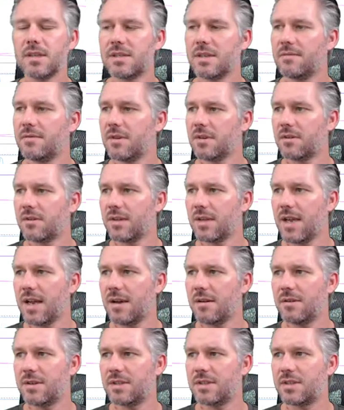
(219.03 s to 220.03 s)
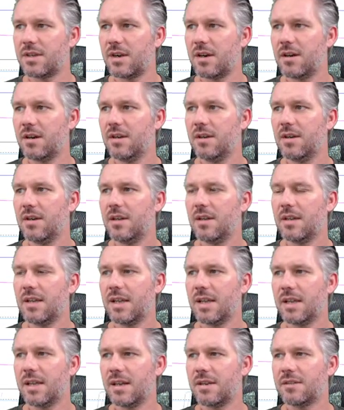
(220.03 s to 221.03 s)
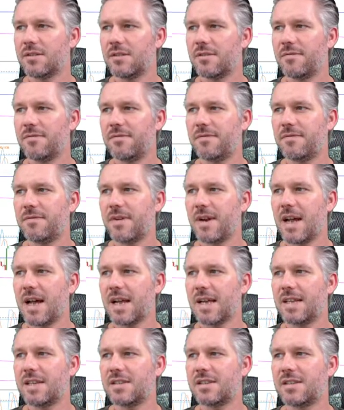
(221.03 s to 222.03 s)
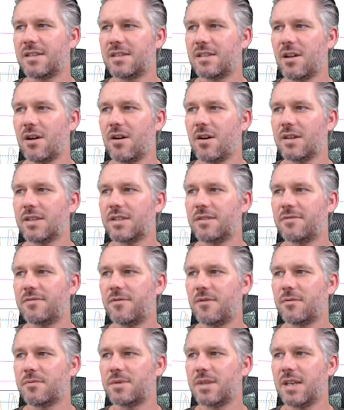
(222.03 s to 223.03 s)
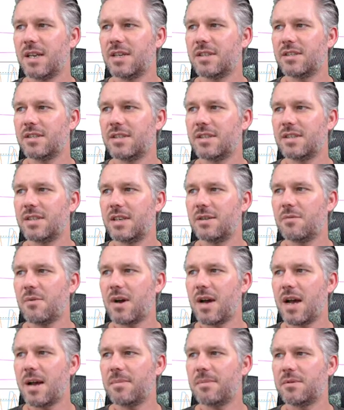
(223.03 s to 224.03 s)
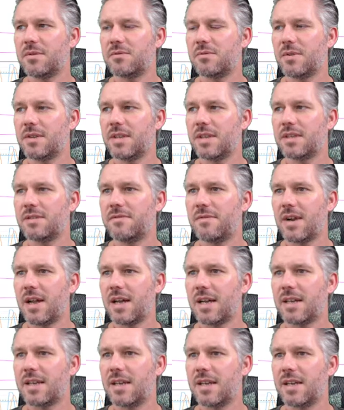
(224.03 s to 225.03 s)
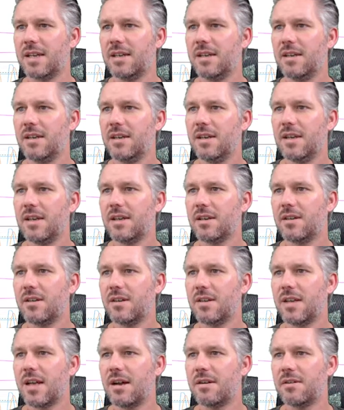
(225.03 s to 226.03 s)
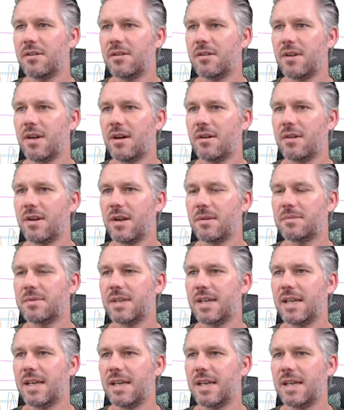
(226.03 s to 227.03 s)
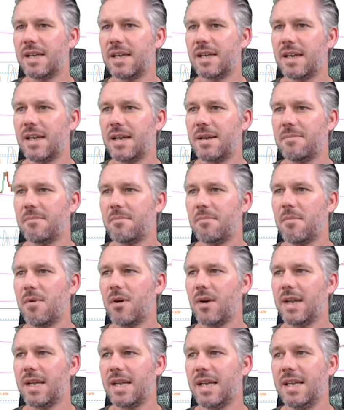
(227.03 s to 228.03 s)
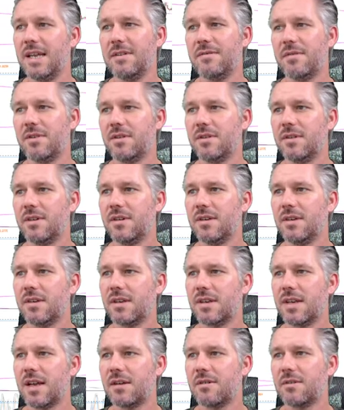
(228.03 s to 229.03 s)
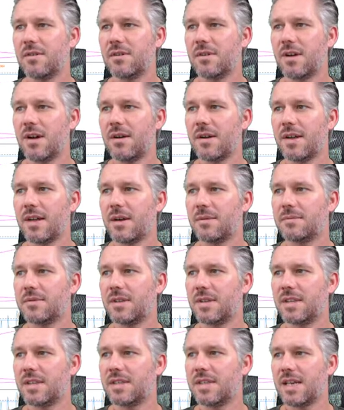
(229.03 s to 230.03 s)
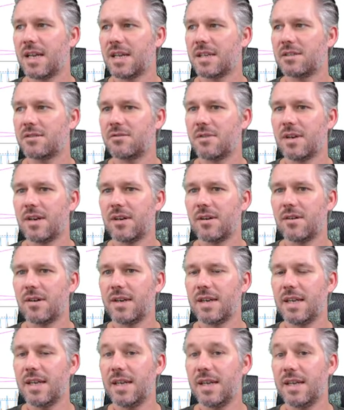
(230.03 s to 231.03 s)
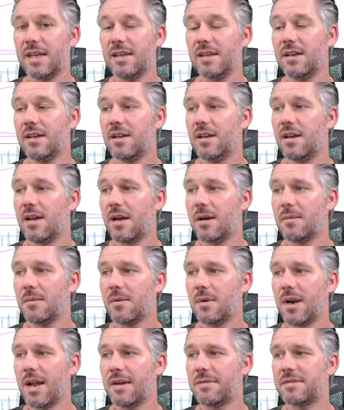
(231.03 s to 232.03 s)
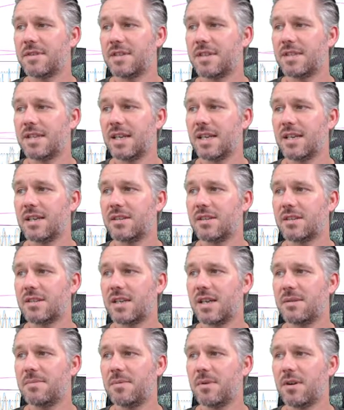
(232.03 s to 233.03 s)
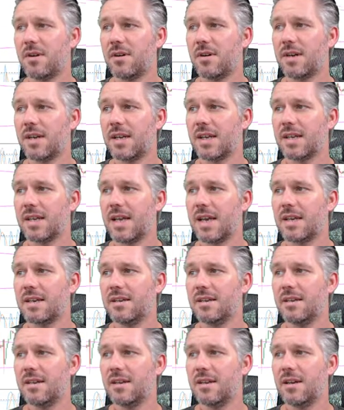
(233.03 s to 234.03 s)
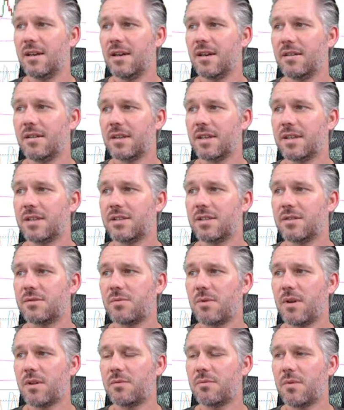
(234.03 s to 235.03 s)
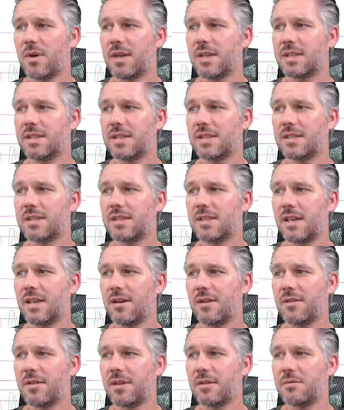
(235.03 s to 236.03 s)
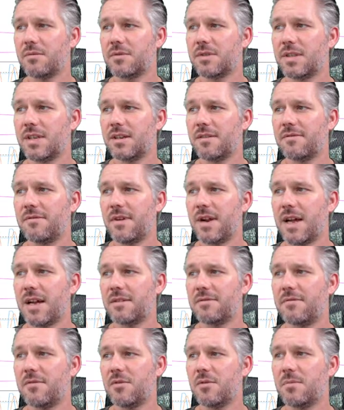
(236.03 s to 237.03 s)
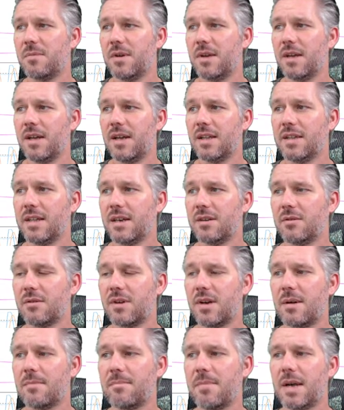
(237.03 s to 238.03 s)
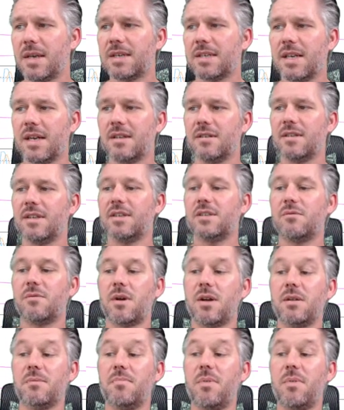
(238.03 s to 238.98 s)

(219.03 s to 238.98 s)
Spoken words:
Let's have a look on the hourly chart. There you go. So flag is starting to form. So let's just see what happens with this flag here. It could carry on going up to here. It might even carry on going up to this next trend line here. But we'll have to see. Just keep an eye on it. Again, I think it's just worth waiting to see. I think we'll see a flag form and then it will come back down this way.